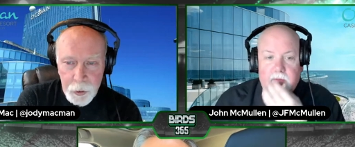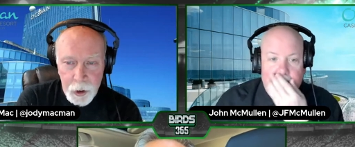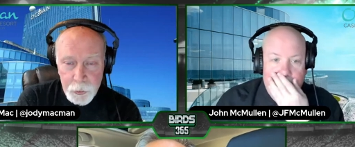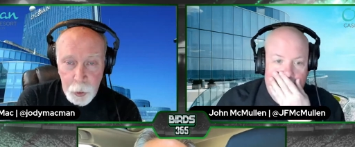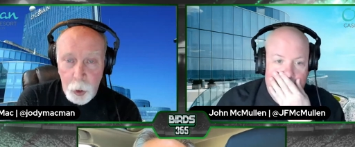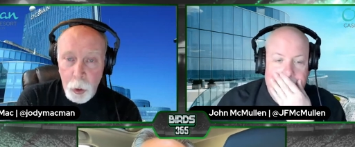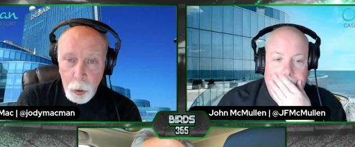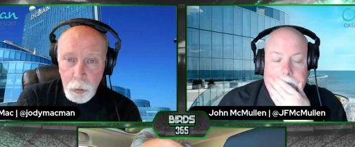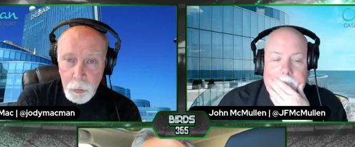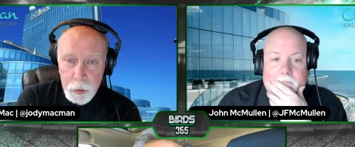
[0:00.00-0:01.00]
Speaker 1: else. Oh,
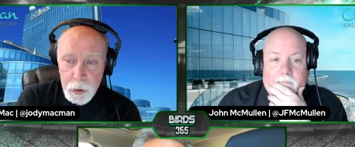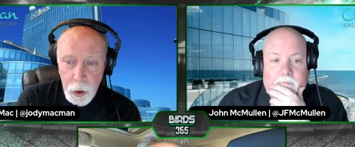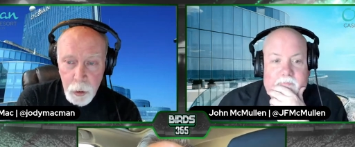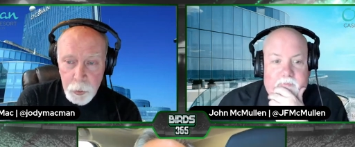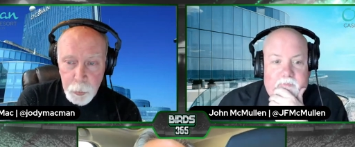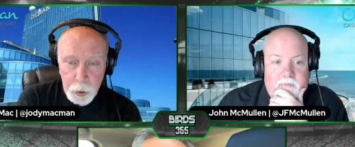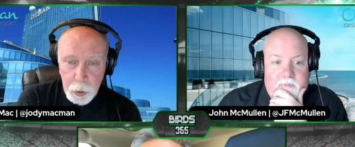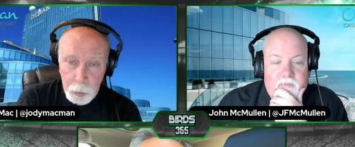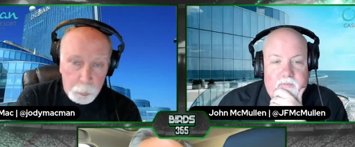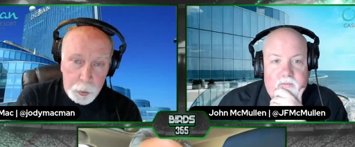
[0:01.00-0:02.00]
reach that was pretty good.
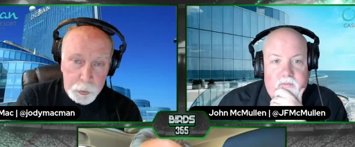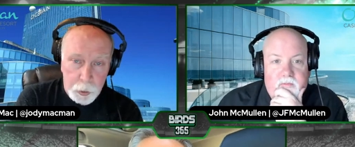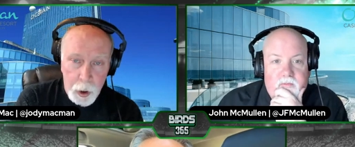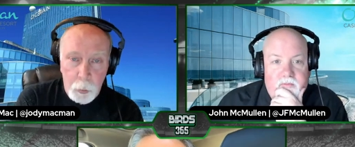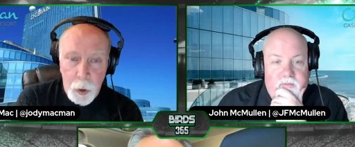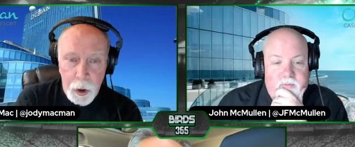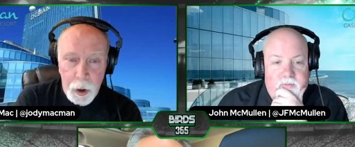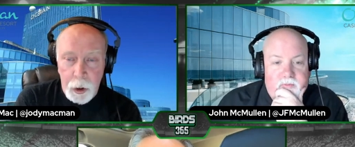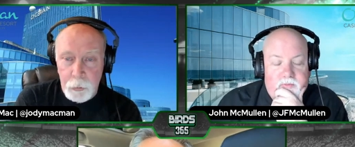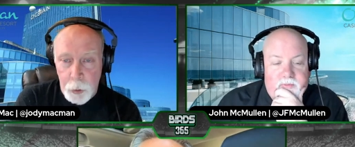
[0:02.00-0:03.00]
Reach that way ahead, of
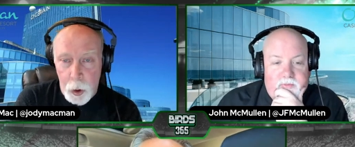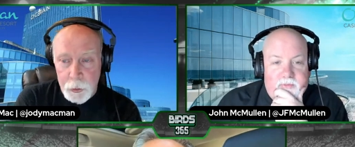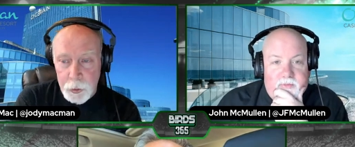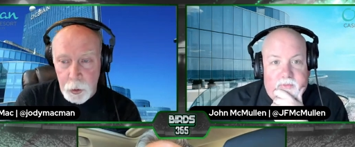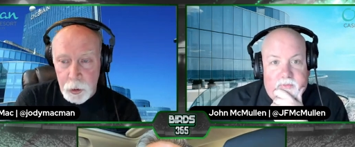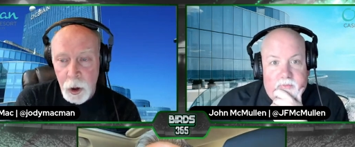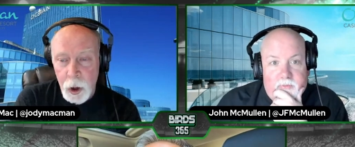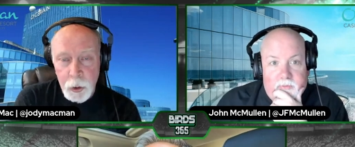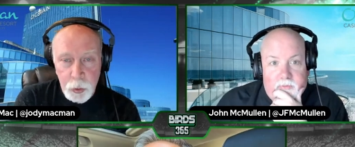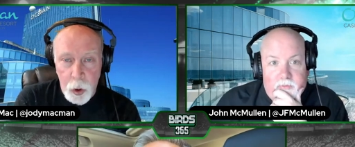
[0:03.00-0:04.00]
course. Yeah.
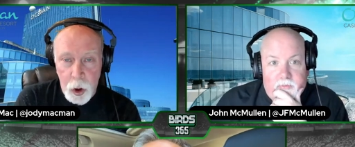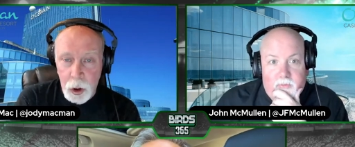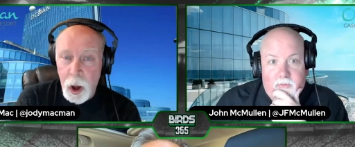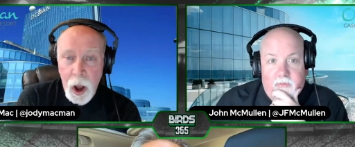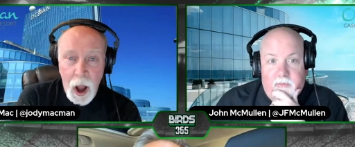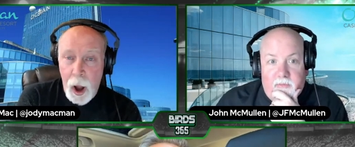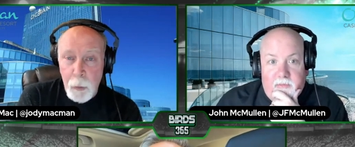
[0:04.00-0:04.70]
Strong. I'll